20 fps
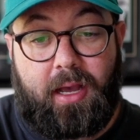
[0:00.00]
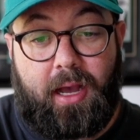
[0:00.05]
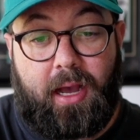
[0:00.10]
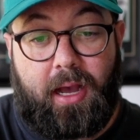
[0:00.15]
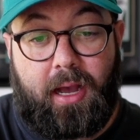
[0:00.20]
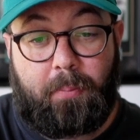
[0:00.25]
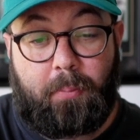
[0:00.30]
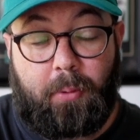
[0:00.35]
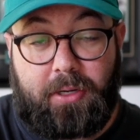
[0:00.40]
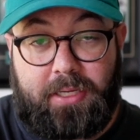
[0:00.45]

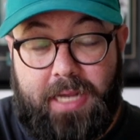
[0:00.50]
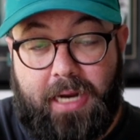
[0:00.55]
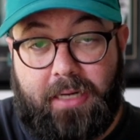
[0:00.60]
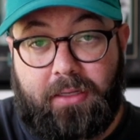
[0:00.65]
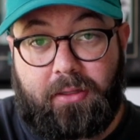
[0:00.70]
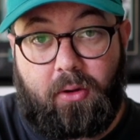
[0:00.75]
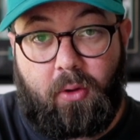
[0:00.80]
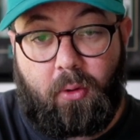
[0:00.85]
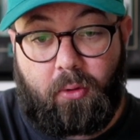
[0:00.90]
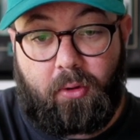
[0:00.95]
protect
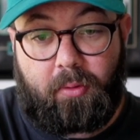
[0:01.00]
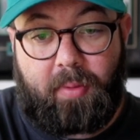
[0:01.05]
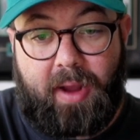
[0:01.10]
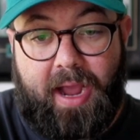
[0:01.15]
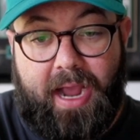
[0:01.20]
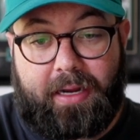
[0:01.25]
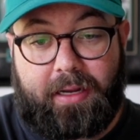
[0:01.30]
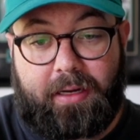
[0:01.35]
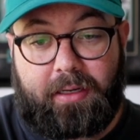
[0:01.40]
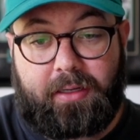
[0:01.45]
the
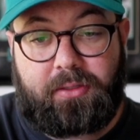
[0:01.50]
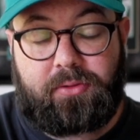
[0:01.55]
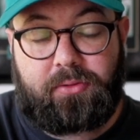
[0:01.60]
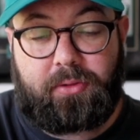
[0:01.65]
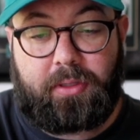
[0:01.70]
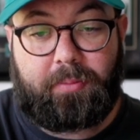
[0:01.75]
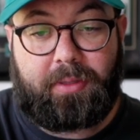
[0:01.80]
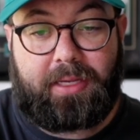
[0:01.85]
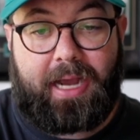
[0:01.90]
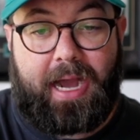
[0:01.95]
quarterback at an
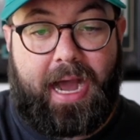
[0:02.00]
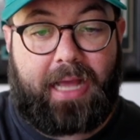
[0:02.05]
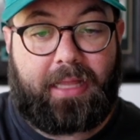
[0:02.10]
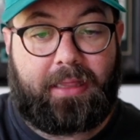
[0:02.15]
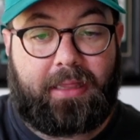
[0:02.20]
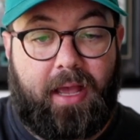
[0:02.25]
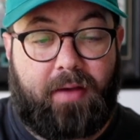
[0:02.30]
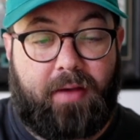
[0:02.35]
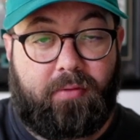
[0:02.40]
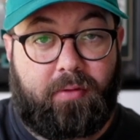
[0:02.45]
extremely high
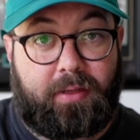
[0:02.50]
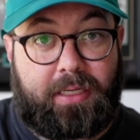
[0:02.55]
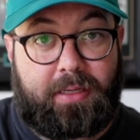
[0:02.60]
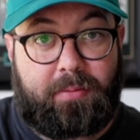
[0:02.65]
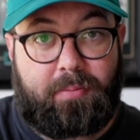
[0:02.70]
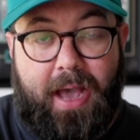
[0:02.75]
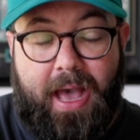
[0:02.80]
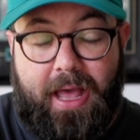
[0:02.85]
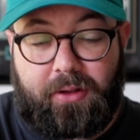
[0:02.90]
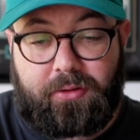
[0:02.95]
level, and he
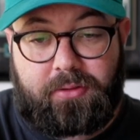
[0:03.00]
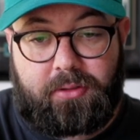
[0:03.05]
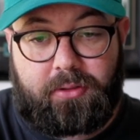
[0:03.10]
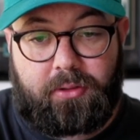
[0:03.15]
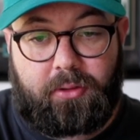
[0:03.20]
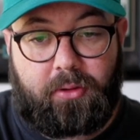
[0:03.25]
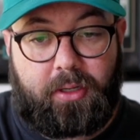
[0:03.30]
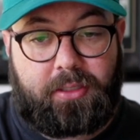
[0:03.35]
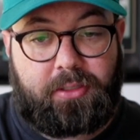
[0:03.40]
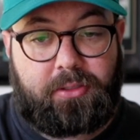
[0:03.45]
battles
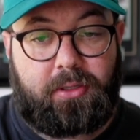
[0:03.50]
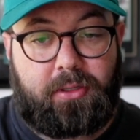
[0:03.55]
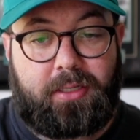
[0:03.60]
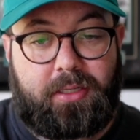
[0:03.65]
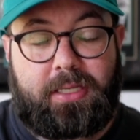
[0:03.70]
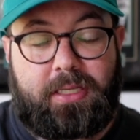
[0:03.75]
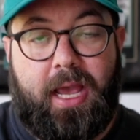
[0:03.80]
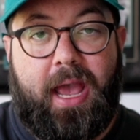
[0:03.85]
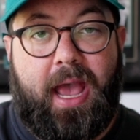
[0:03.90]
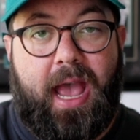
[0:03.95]
through
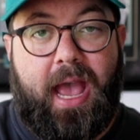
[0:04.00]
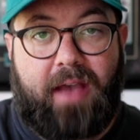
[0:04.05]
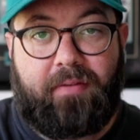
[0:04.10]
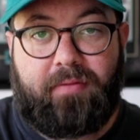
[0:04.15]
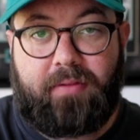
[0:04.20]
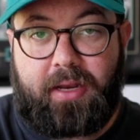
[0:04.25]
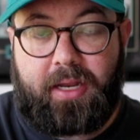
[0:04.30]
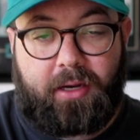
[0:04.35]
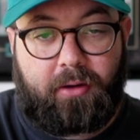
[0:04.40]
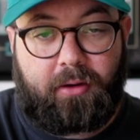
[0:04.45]
injuries.
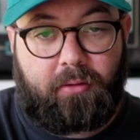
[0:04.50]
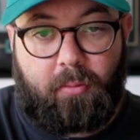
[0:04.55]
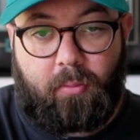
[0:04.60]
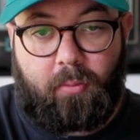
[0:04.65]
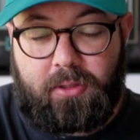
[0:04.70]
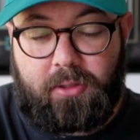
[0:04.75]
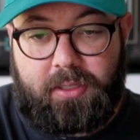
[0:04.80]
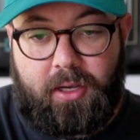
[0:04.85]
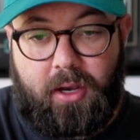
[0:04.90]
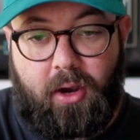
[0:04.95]
Evan Engram
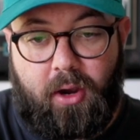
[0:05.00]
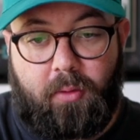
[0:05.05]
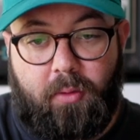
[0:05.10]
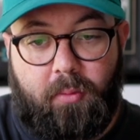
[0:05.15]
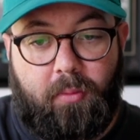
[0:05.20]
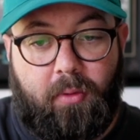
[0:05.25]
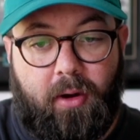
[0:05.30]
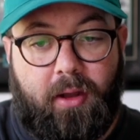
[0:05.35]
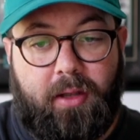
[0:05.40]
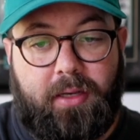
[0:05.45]
was a home
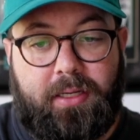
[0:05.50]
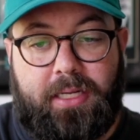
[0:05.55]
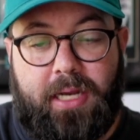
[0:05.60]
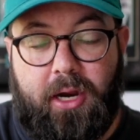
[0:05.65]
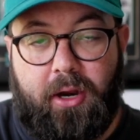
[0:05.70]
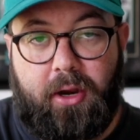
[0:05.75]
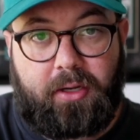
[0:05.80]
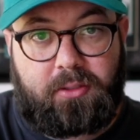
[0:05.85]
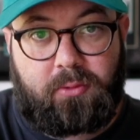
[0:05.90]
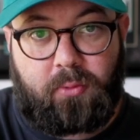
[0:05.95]
run.
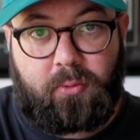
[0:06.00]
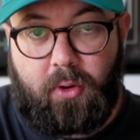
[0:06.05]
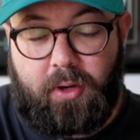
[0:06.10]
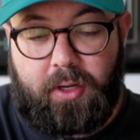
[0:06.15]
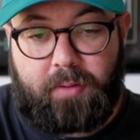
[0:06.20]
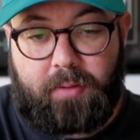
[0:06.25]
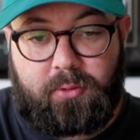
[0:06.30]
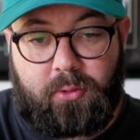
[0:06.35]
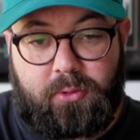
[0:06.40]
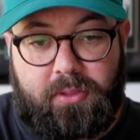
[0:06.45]
Darius
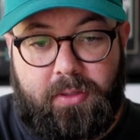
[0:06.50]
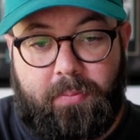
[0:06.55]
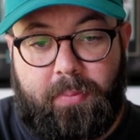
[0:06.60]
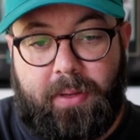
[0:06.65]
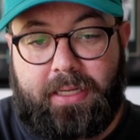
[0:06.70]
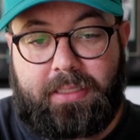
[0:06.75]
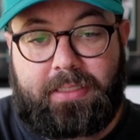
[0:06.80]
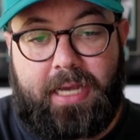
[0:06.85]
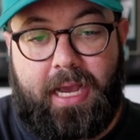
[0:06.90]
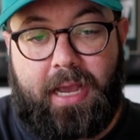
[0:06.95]
Williams was a
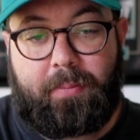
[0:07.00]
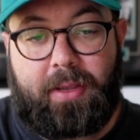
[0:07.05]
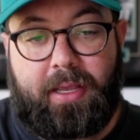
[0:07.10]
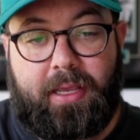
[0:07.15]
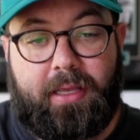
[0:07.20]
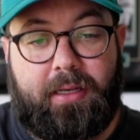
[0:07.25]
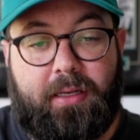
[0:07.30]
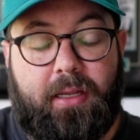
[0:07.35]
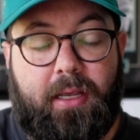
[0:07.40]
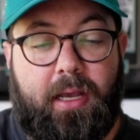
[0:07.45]
big-time
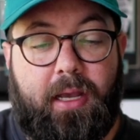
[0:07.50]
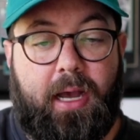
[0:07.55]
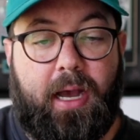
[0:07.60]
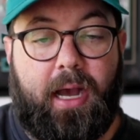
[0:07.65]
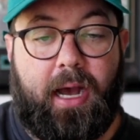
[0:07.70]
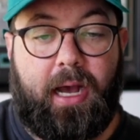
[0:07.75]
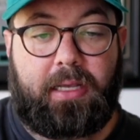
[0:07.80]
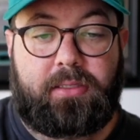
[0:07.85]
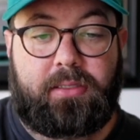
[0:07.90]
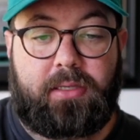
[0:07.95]
hit.
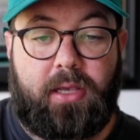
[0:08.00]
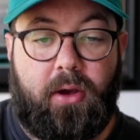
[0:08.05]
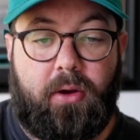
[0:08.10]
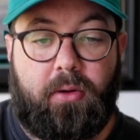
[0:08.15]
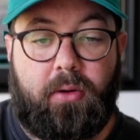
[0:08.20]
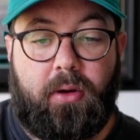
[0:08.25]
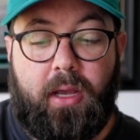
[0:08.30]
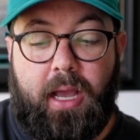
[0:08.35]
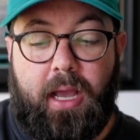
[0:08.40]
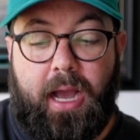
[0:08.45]
So
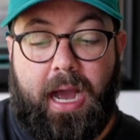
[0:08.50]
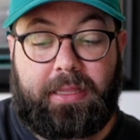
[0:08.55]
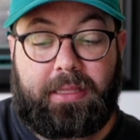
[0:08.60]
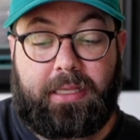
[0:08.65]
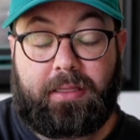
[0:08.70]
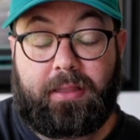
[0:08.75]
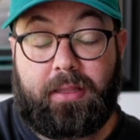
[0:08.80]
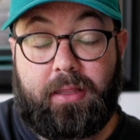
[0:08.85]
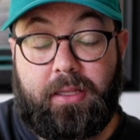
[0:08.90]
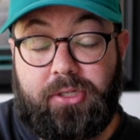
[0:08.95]
I
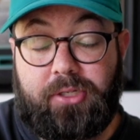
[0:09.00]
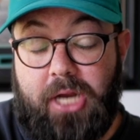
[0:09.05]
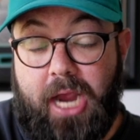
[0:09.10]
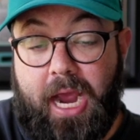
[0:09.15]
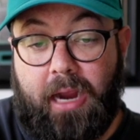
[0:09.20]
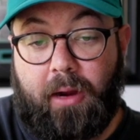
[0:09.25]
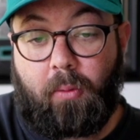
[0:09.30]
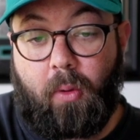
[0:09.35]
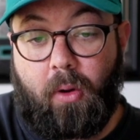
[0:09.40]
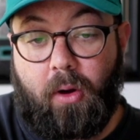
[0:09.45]
think that the
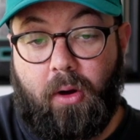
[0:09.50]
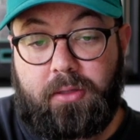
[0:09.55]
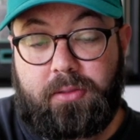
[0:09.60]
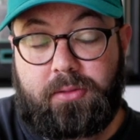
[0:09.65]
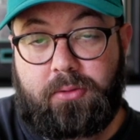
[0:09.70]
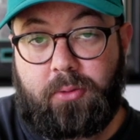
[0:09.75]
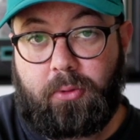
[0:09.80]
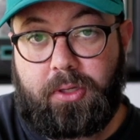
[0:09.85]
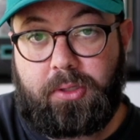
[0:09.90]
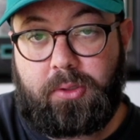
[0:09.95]
Jaguars'
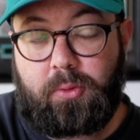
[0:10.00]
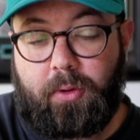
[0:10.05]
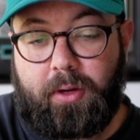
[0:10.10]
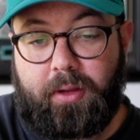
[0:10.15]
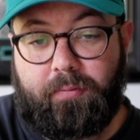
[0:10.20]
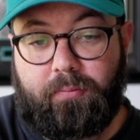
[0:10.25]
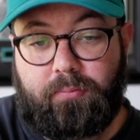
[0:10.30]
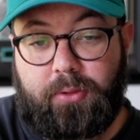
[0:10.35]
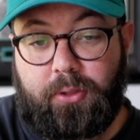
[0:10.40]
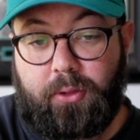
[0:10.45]

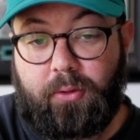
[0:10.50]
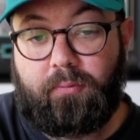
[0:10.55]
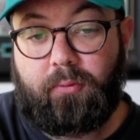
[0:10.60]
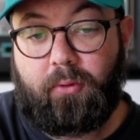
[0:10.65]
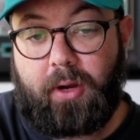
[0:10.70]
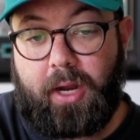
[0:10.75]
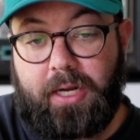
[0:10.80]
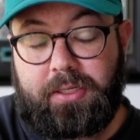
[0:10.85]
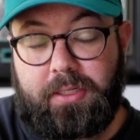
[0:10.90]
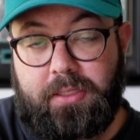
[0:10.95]
2022
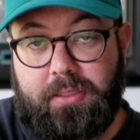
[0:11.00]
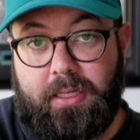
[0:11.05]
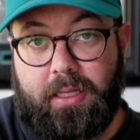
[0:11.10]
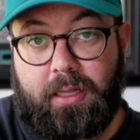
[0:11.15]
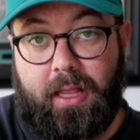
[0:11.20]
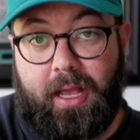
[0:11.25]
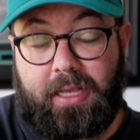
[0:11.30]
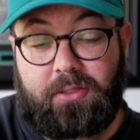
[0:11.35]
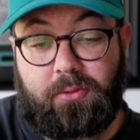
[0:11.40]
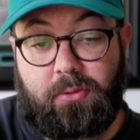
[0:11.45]
free agency
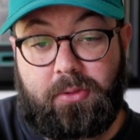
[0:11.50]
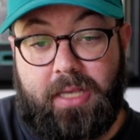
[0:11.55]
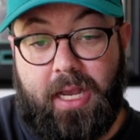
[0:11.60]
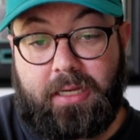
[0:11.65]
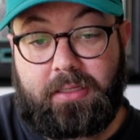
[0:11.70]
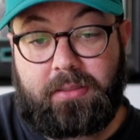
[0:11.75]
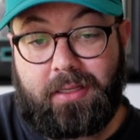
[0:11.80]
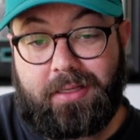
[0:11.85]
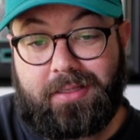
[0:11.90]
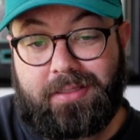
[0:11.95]
class was
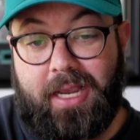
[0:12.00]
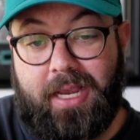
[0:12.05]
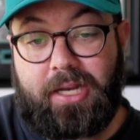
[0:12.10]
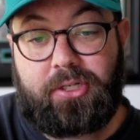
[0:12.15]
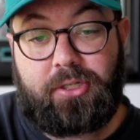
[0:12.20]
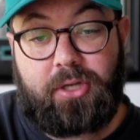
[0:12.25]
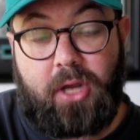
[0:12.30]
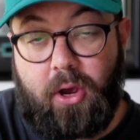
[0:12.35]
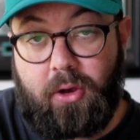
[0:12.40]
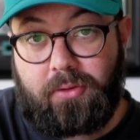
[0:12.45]
excellent. Zay
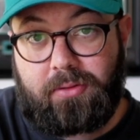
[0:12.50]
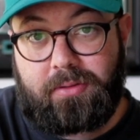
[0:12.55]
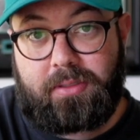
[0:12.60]
Jones,